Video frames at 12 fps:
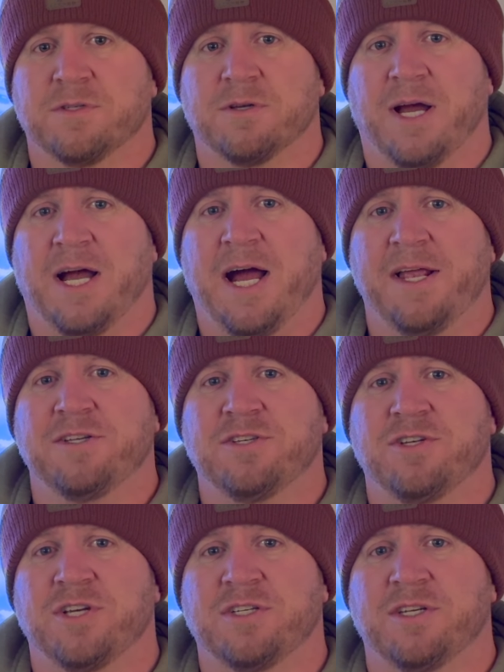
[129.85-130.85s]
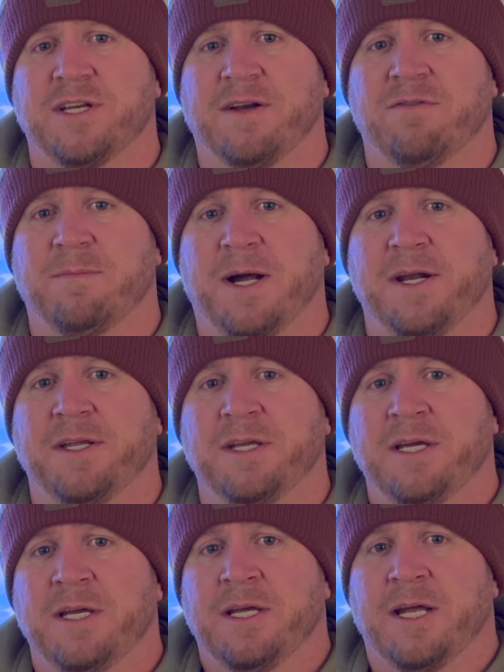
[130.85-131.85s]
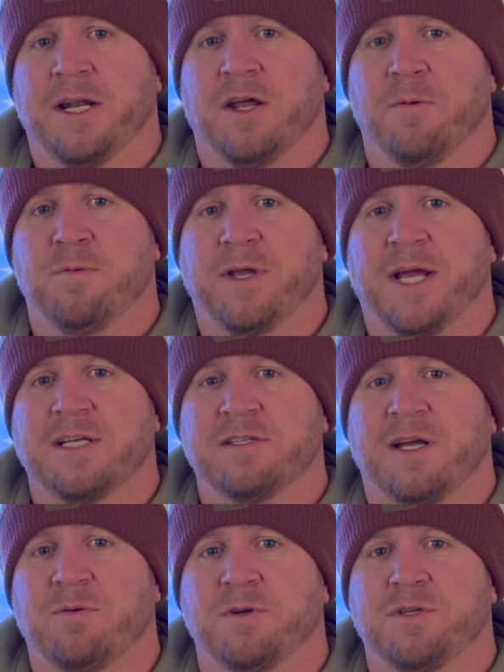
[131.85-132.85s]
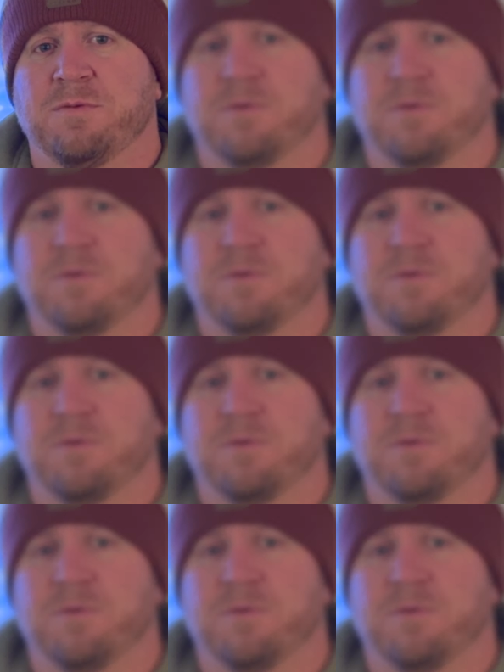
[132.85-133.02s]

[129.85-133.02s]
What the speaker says: So I highly suggest it to everybody, and I hope you guys like what you